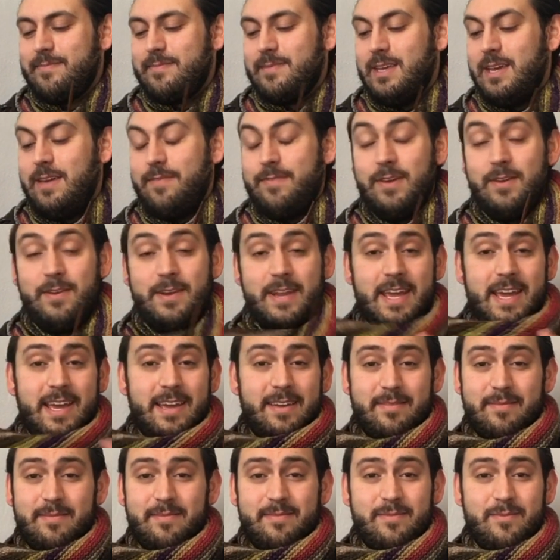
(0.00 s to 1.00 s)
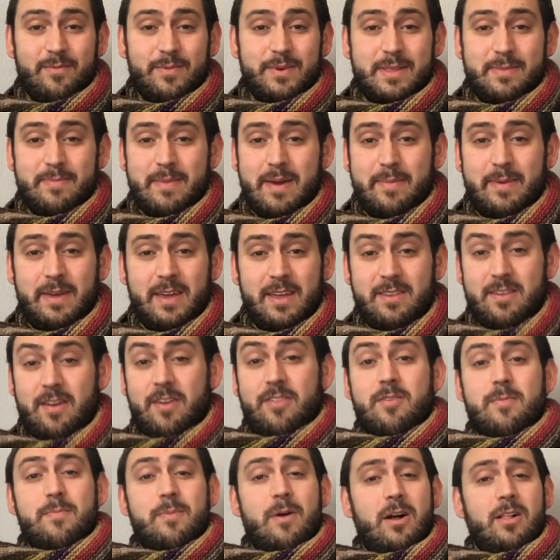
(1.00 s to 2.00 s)
If you knit with maybe
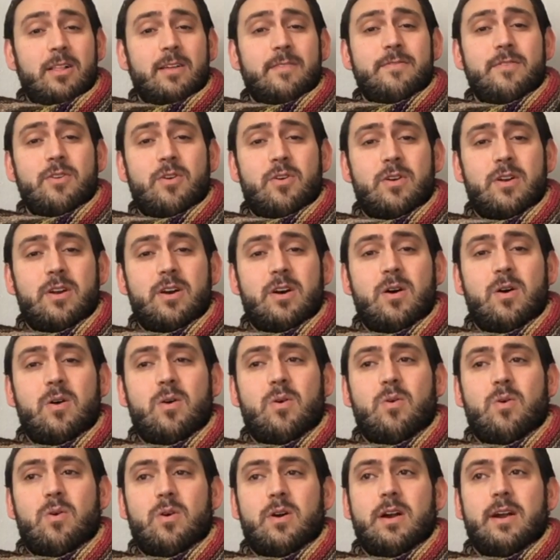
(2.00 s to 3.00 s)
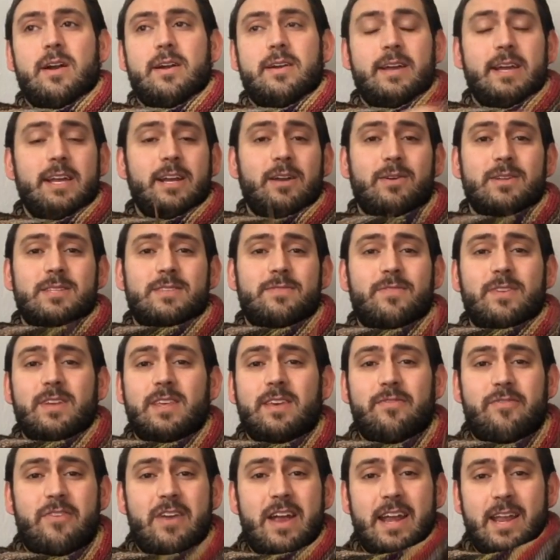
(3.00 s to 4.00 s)
another ball of Noro, or, you know, it's
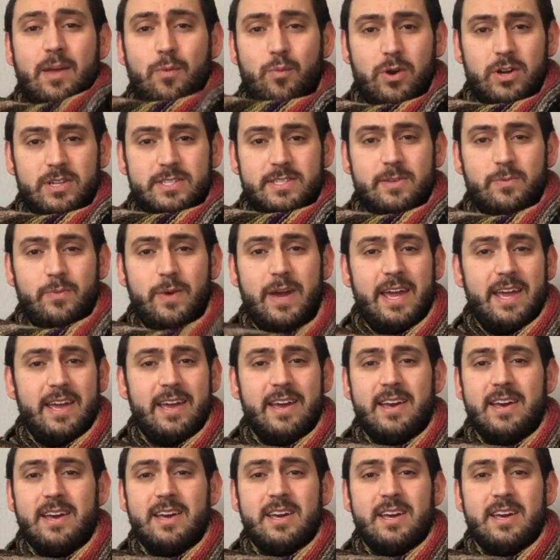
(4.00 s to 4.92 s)
really for any worsted weight.